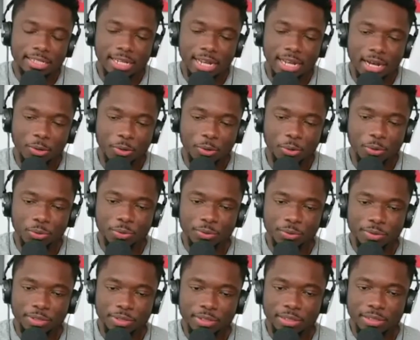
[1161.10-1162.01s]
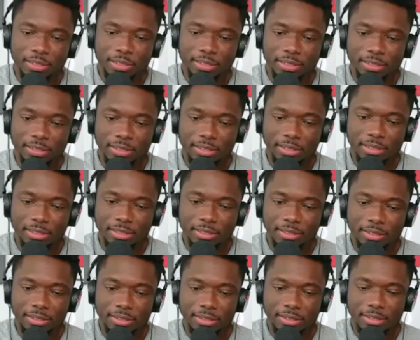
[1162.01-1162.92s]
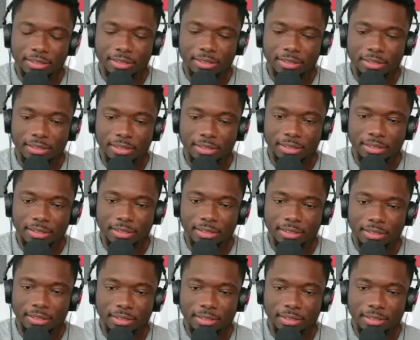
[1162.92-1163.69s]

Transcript: question for you is, is